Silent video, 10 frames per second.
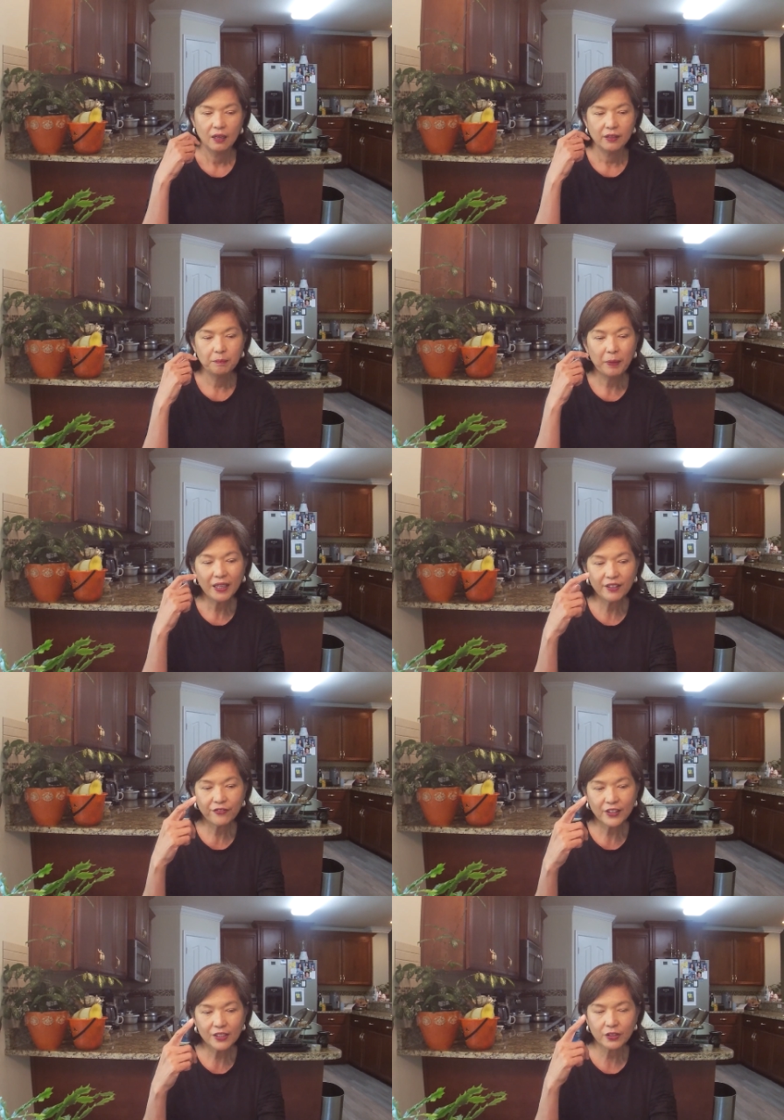The
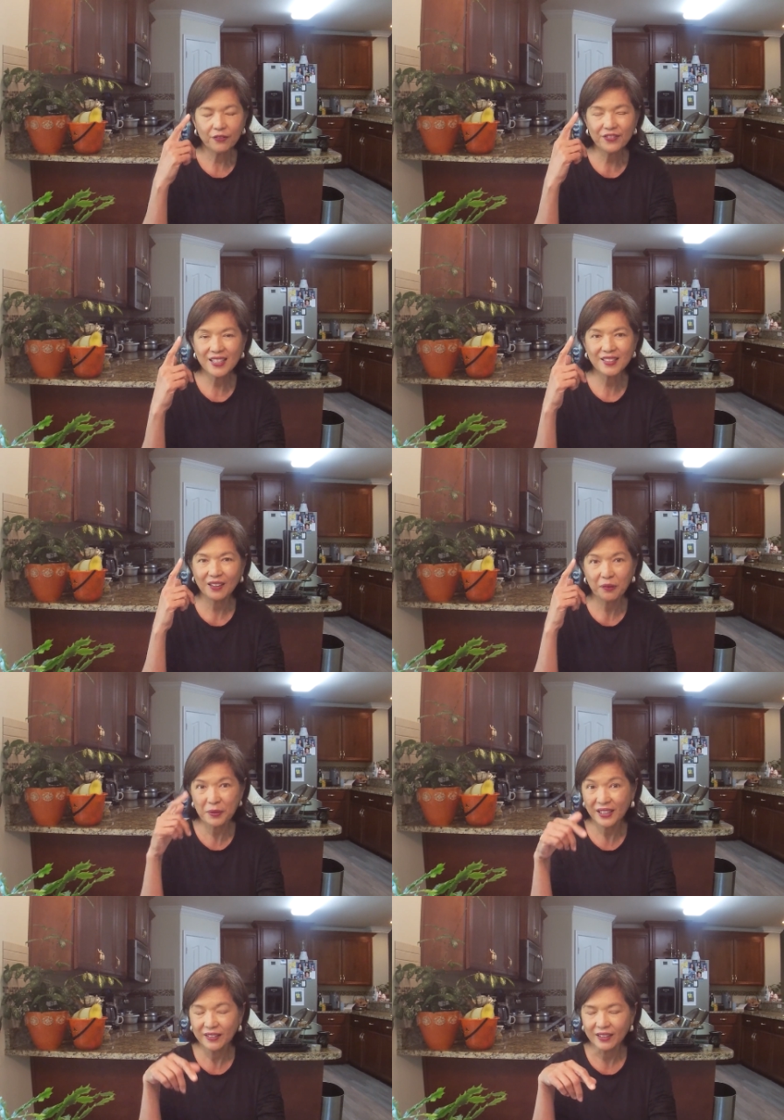benefits of this are
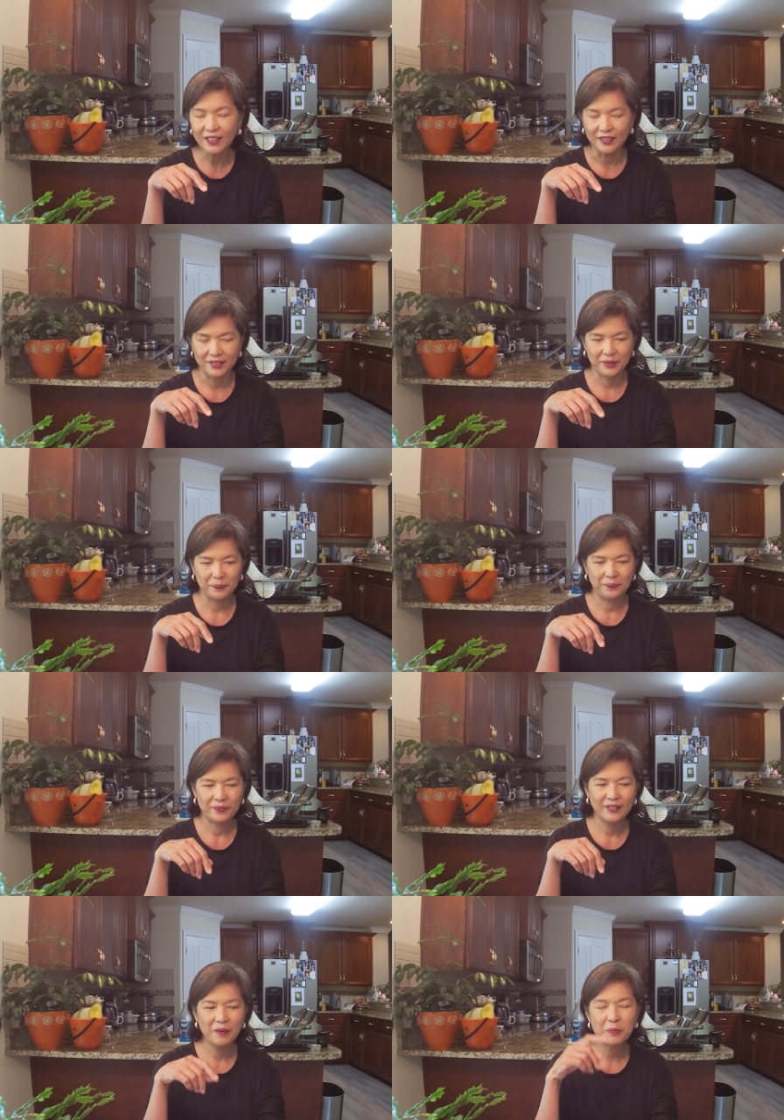really nice.
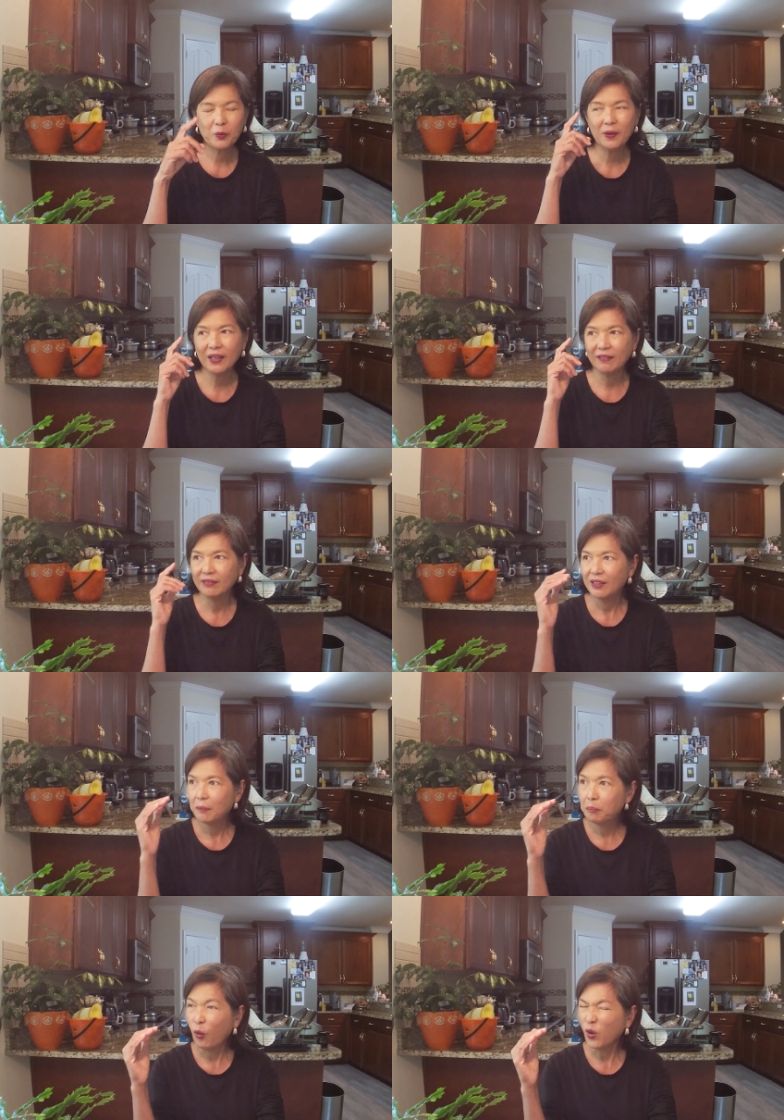Number one,
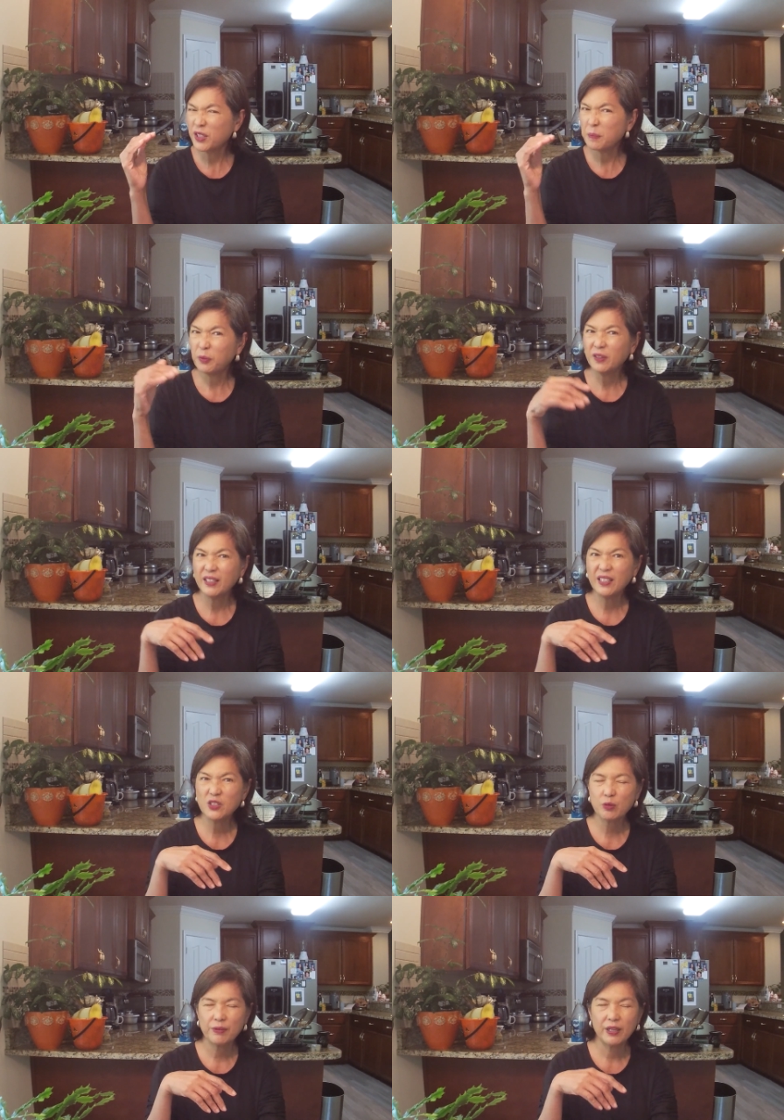multiple
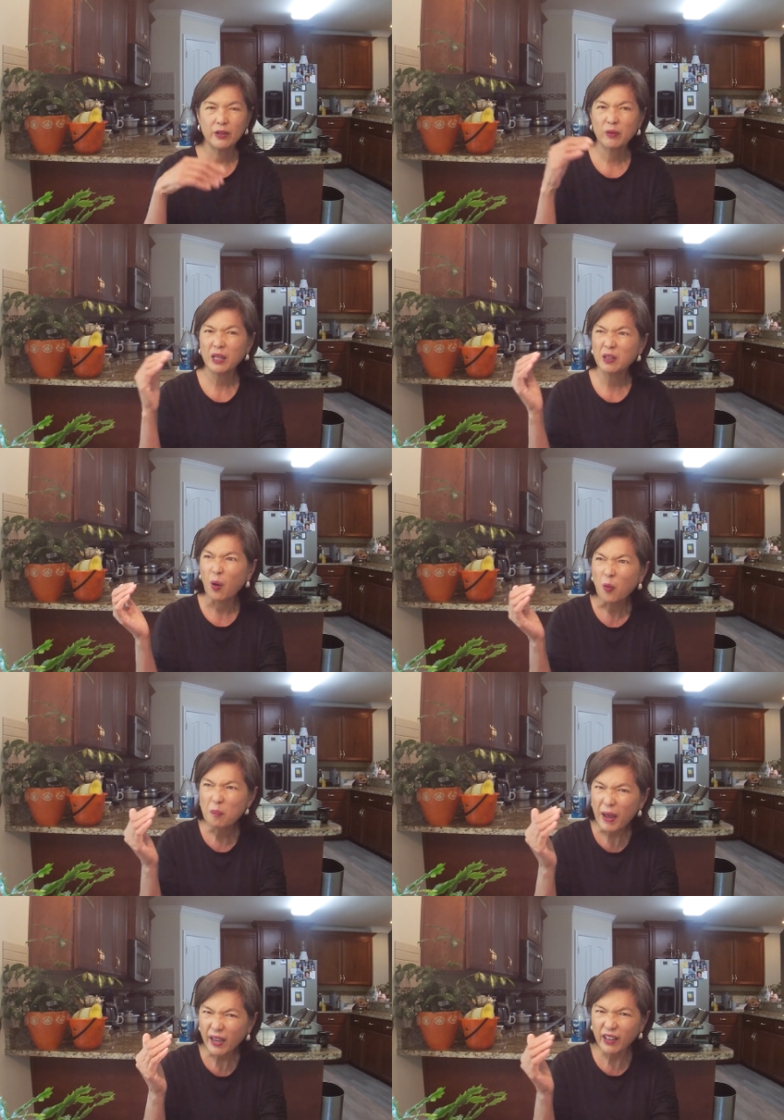entry. You can go
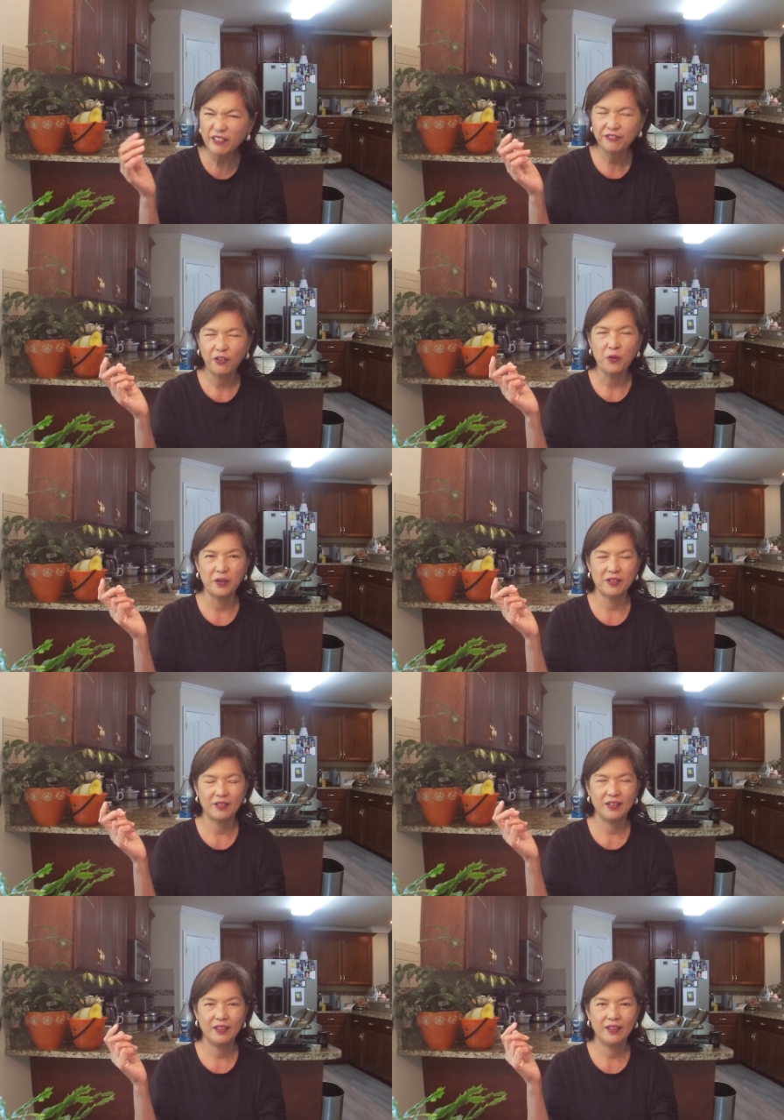back and forth
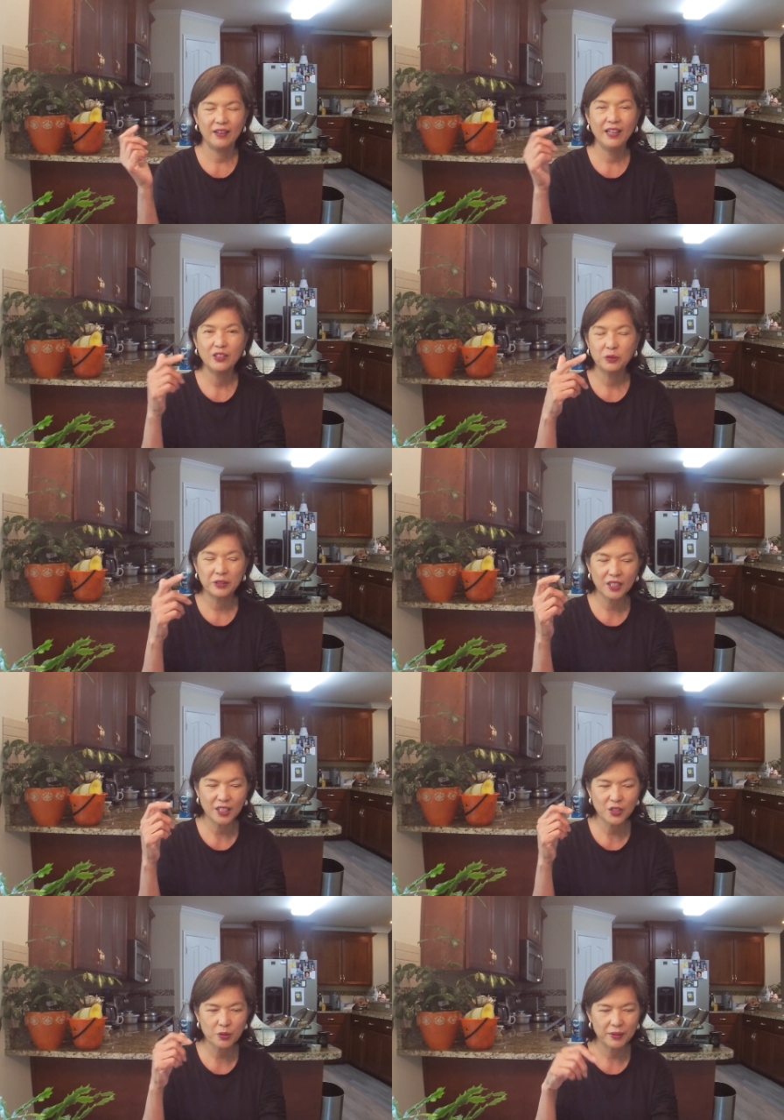into the
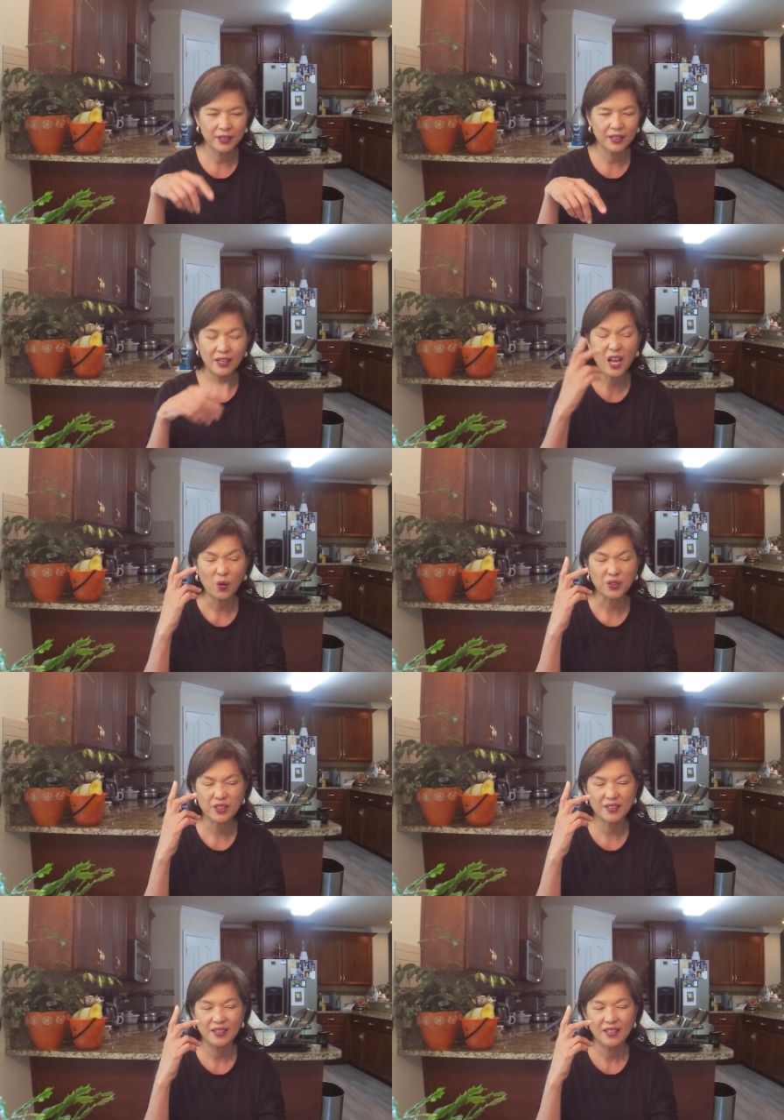country and
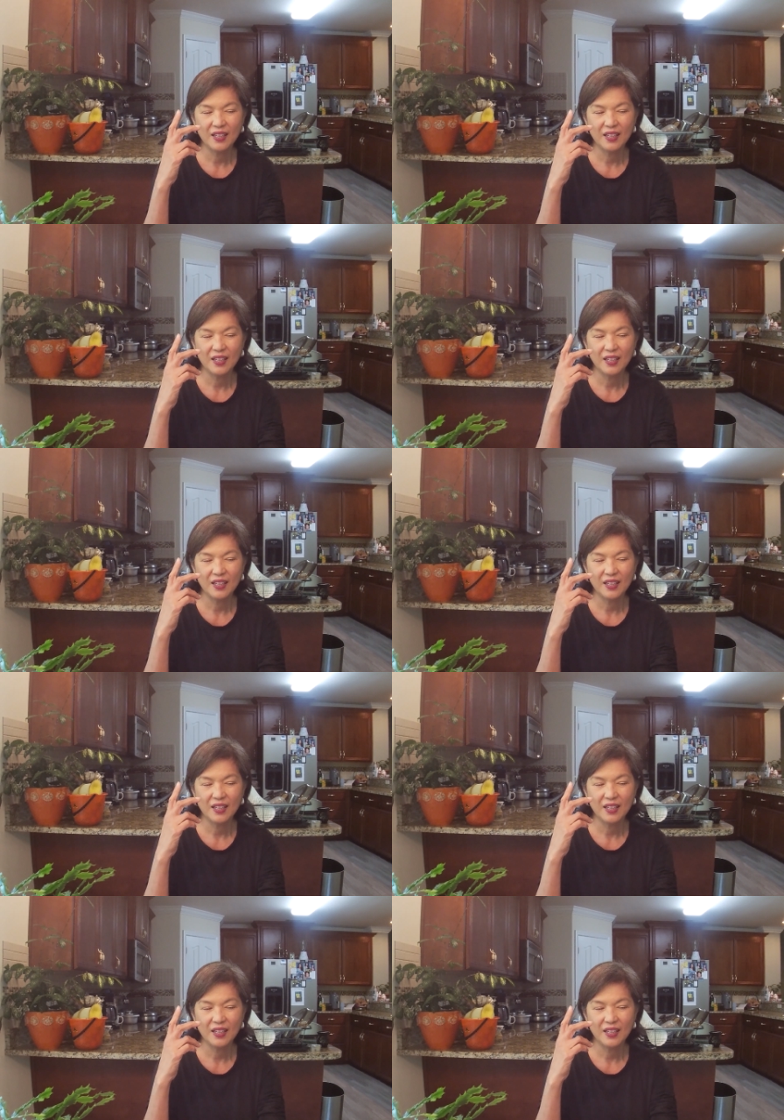out.